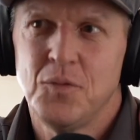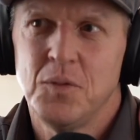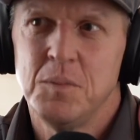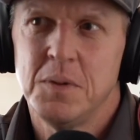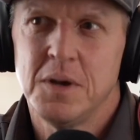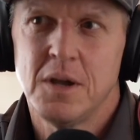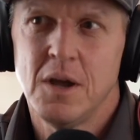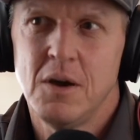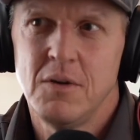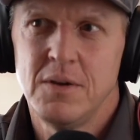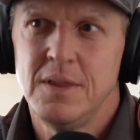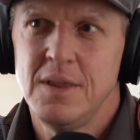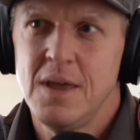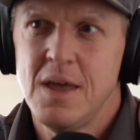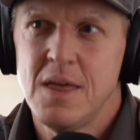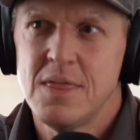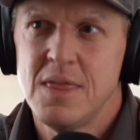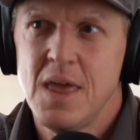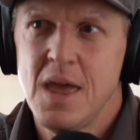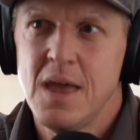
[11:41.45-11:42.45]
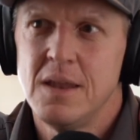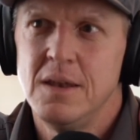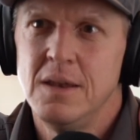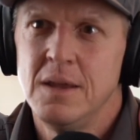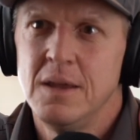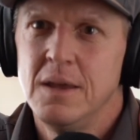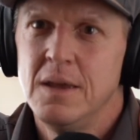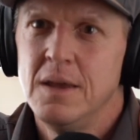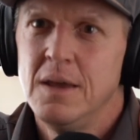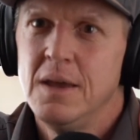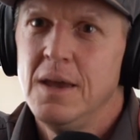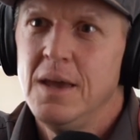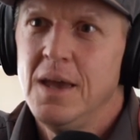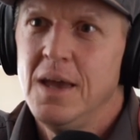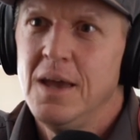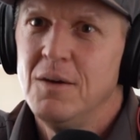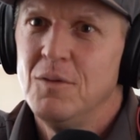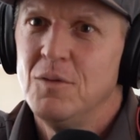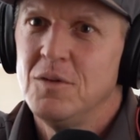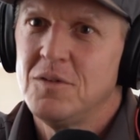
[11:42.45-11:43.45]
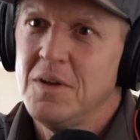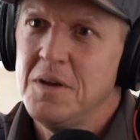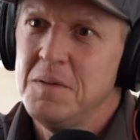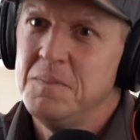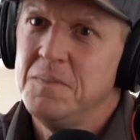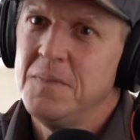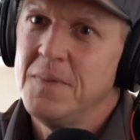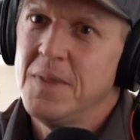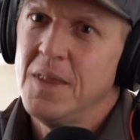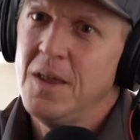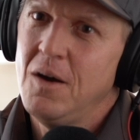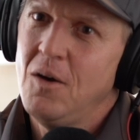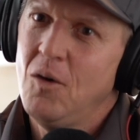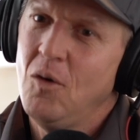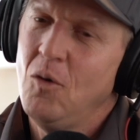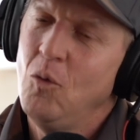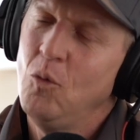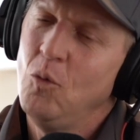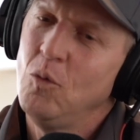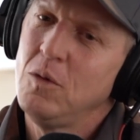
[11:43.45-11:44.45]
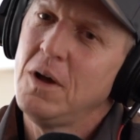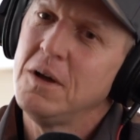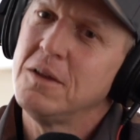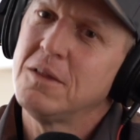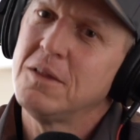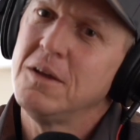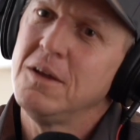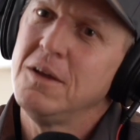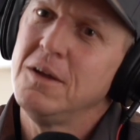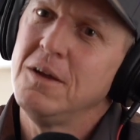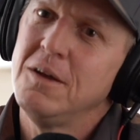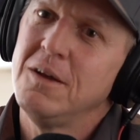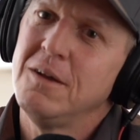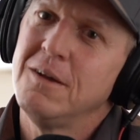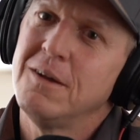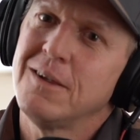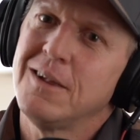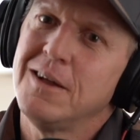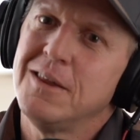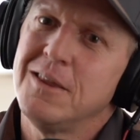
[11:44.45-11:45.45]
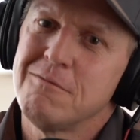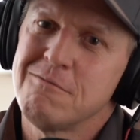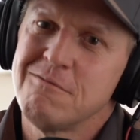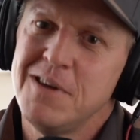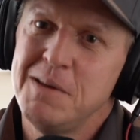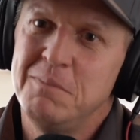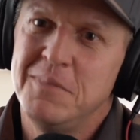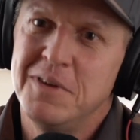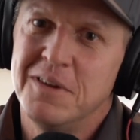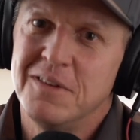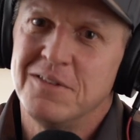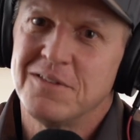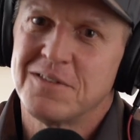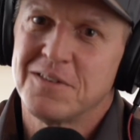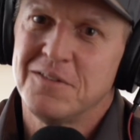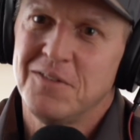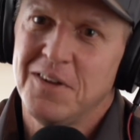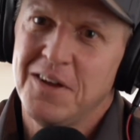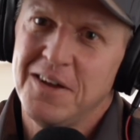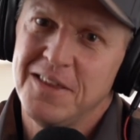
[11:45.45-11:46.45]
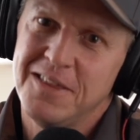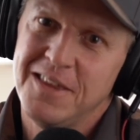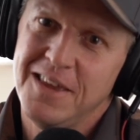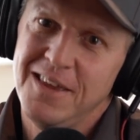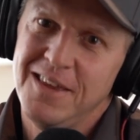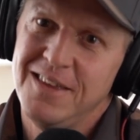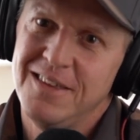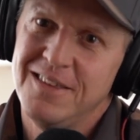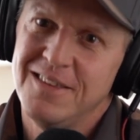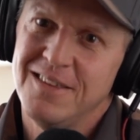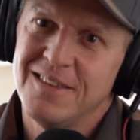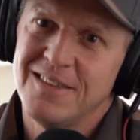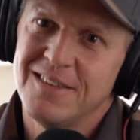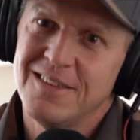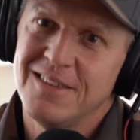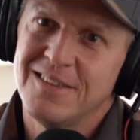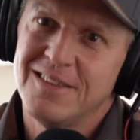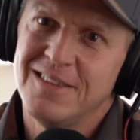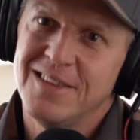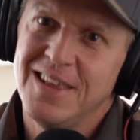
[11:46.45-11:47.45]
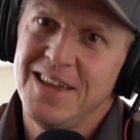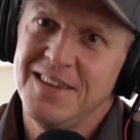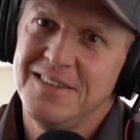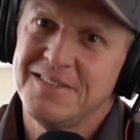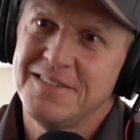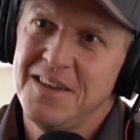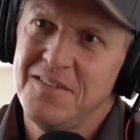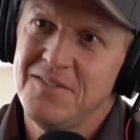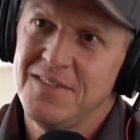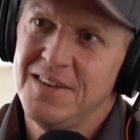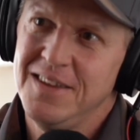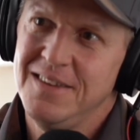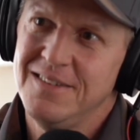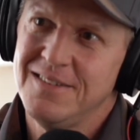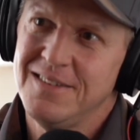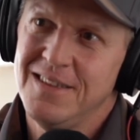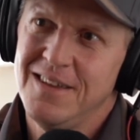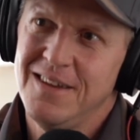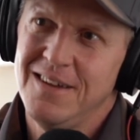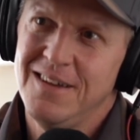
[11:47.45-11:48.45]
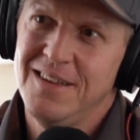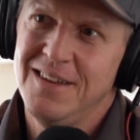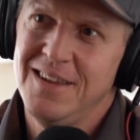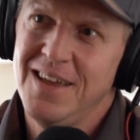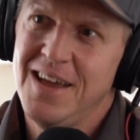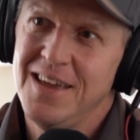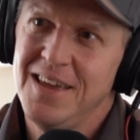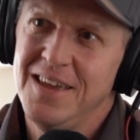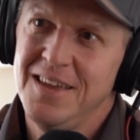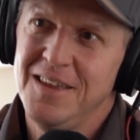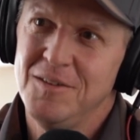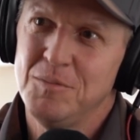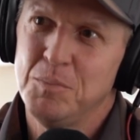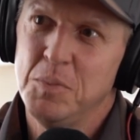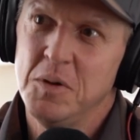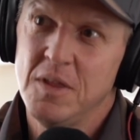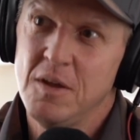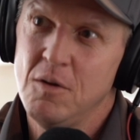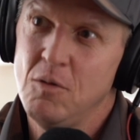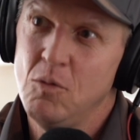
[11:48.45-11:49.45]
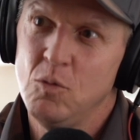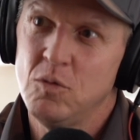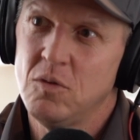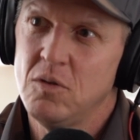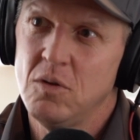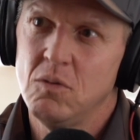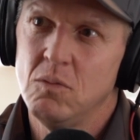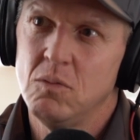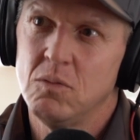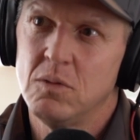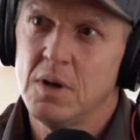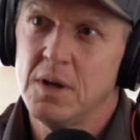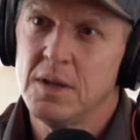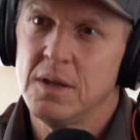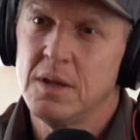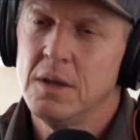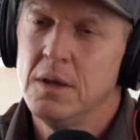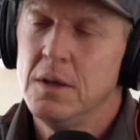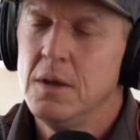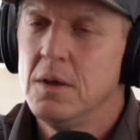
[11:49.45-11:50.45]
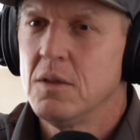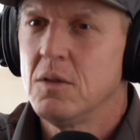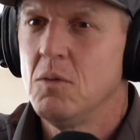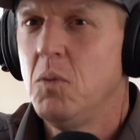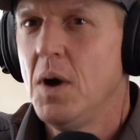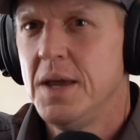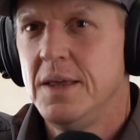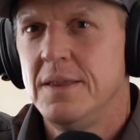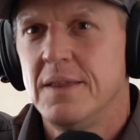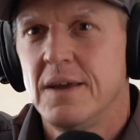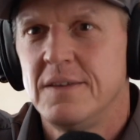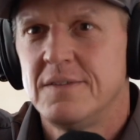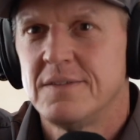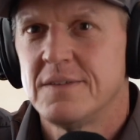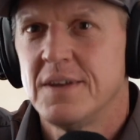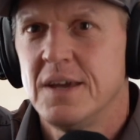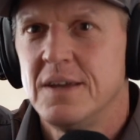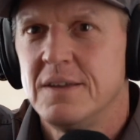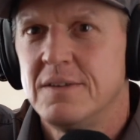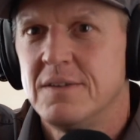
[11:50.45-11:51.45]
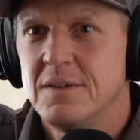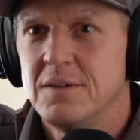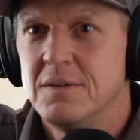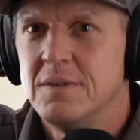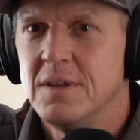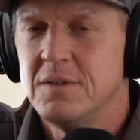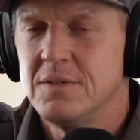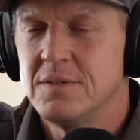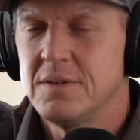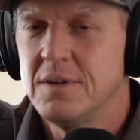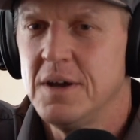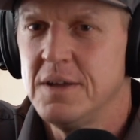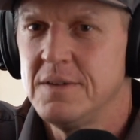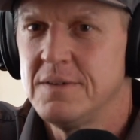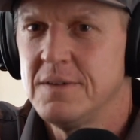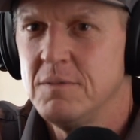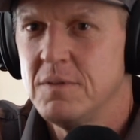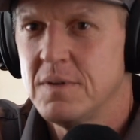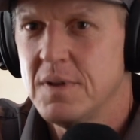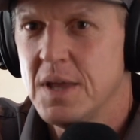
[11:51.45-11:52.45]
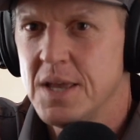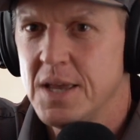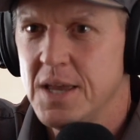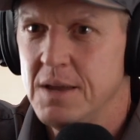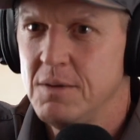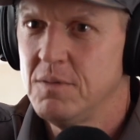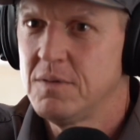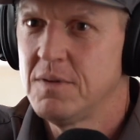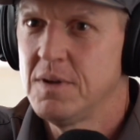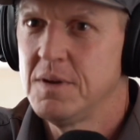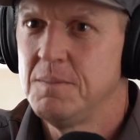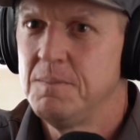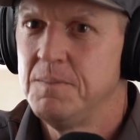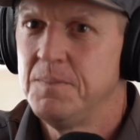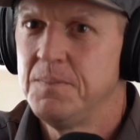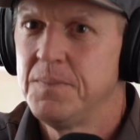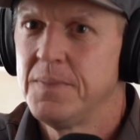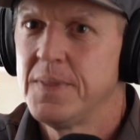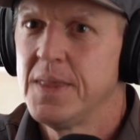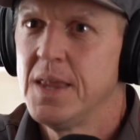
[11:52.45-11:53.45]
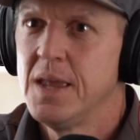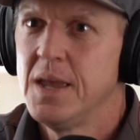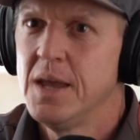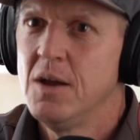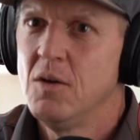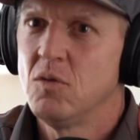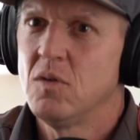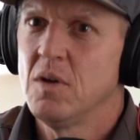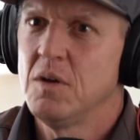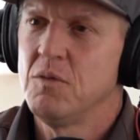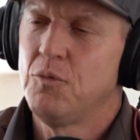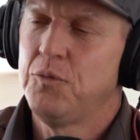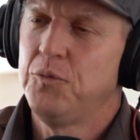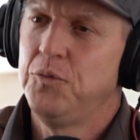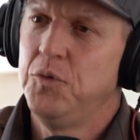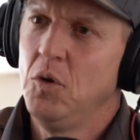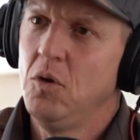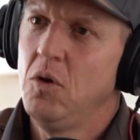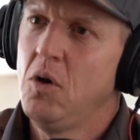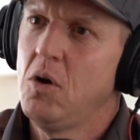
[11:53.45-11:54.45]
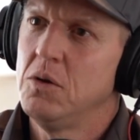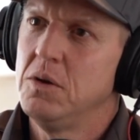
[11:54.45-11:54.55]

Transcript: But going there then, it was all like the remnants of like the late 70s and early 80s, but they're all still like the way they skated to those guys. It was like full on.